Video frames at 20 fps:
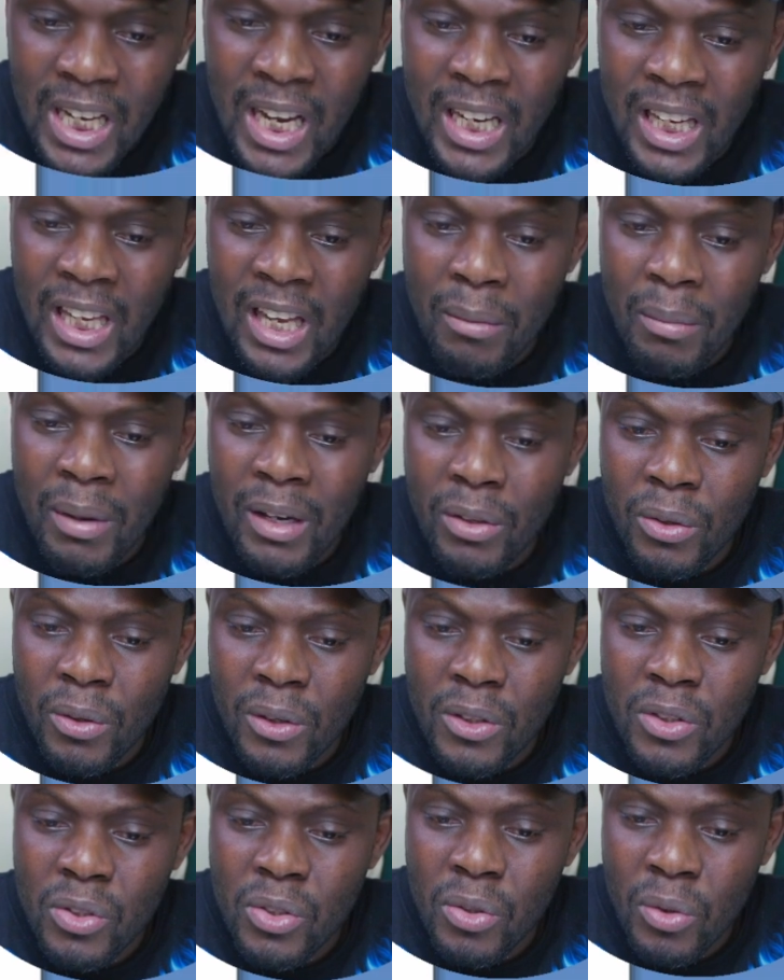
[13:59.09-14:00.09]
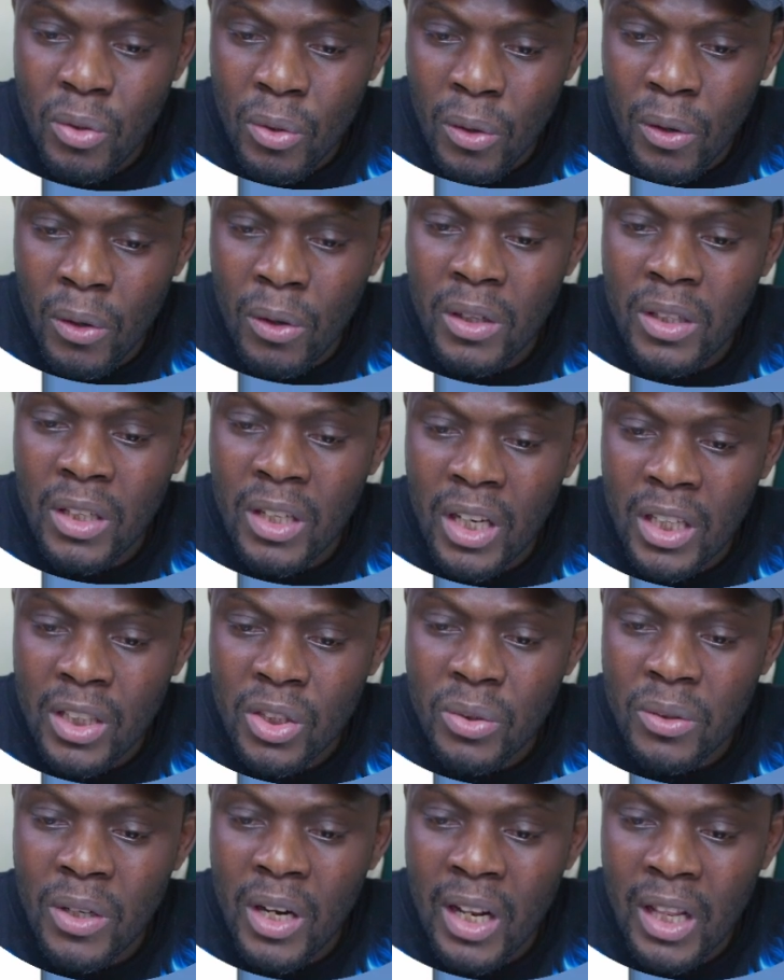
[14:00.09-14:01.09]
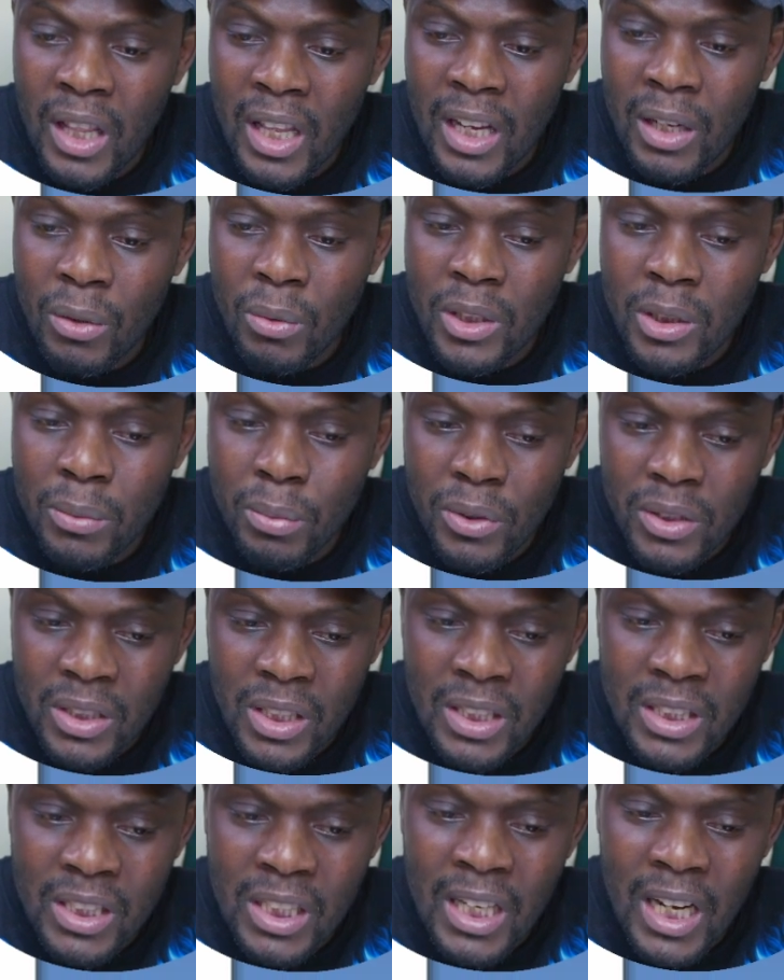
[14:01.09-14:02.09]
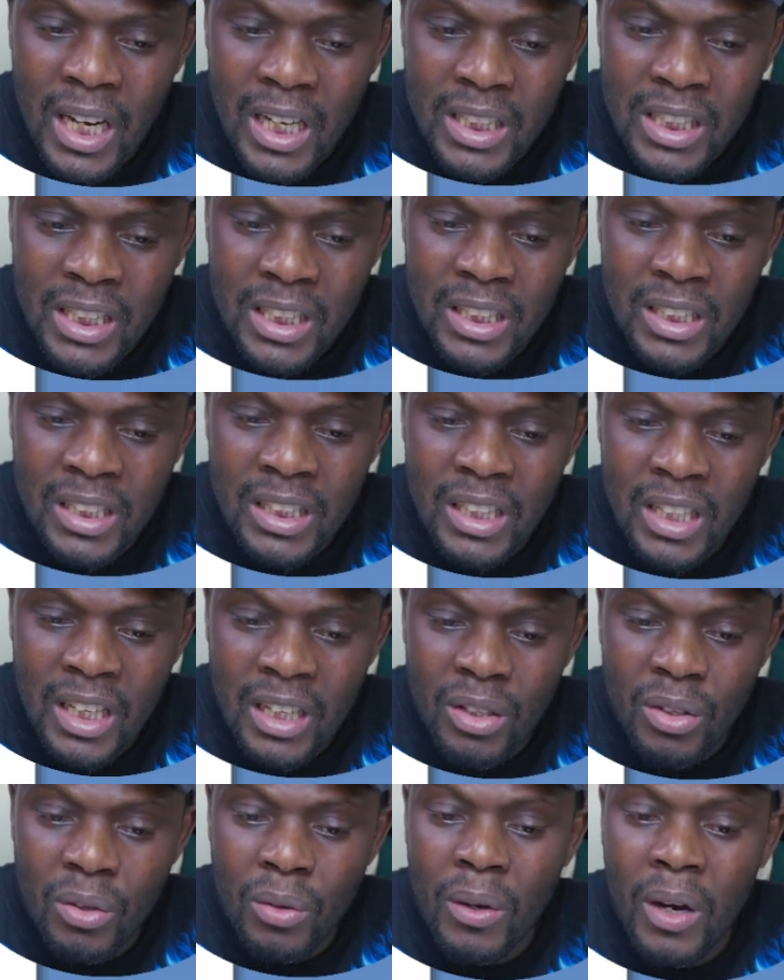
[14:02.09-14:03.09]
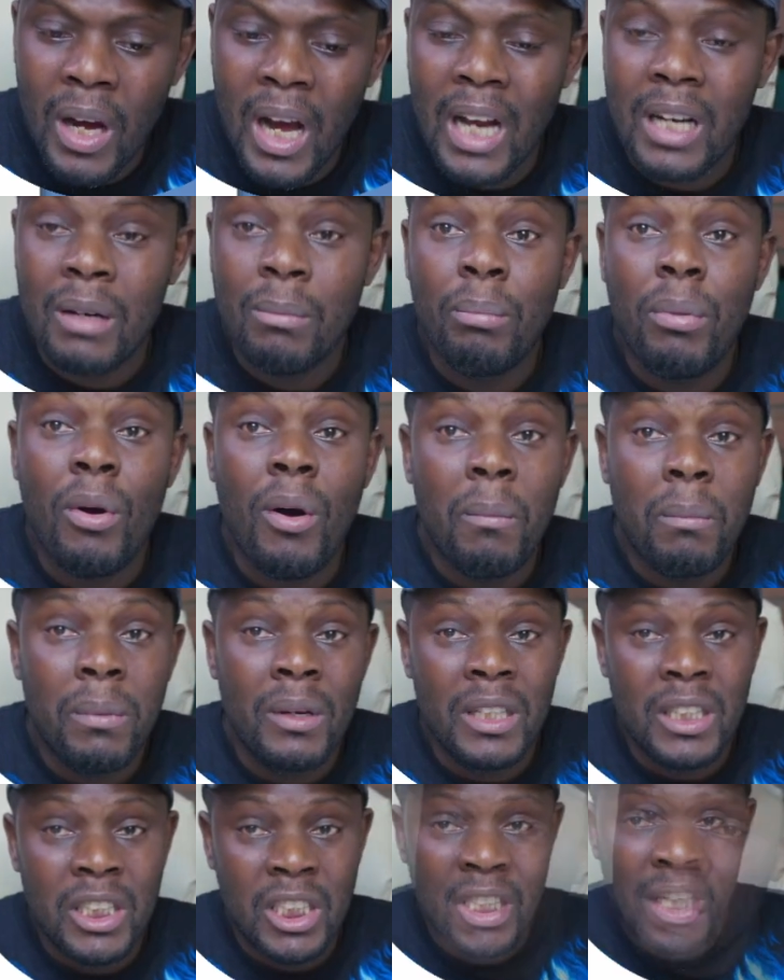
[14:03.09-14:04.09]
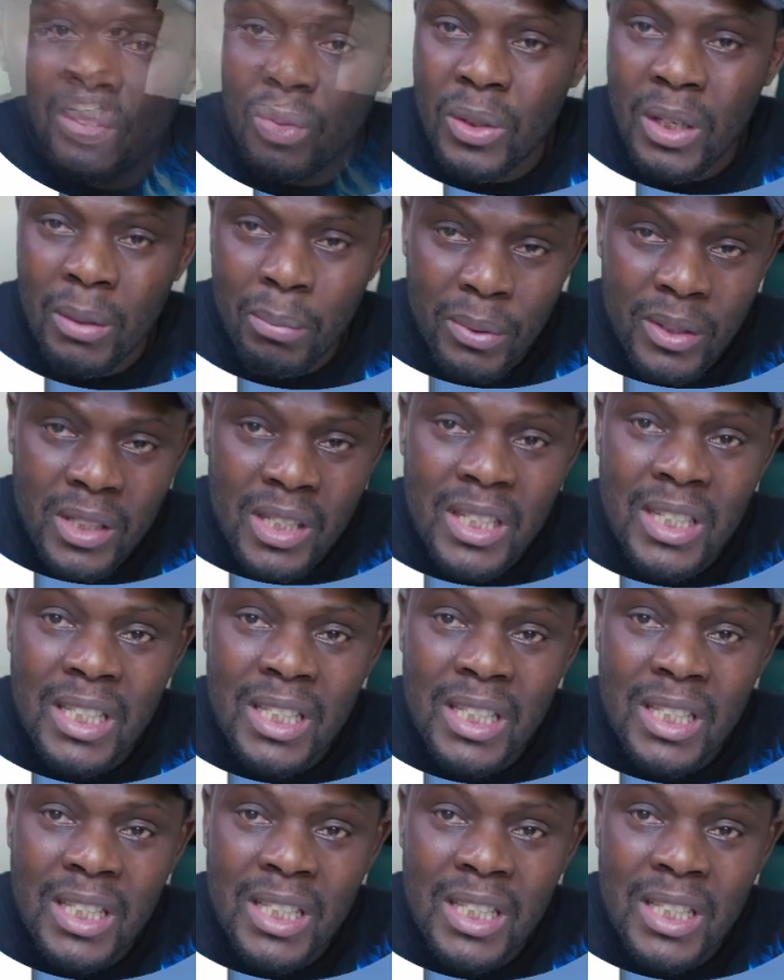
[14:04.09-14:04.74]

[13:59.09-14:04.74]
I came across your natural language processing article that you had published. So the person